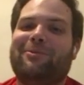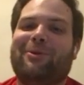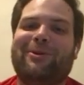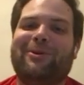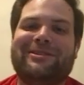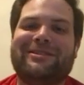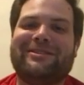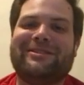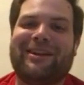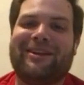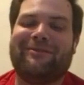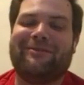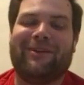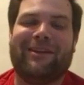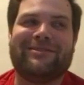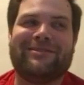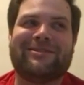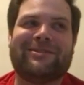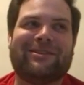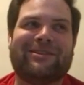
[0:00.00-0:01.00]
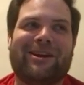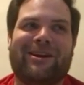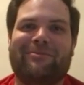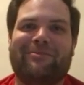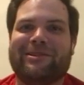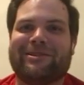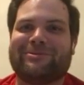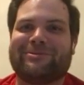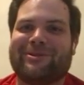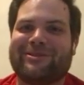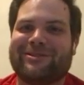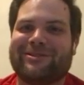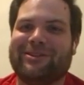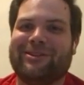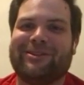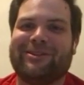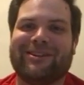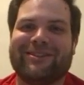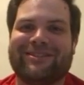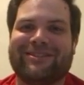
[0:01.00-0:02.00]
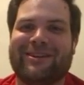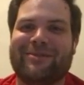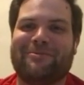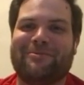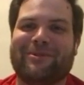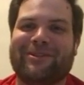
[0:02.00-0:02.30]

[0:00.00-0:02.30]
Boise State fans in the comments wants to hook us up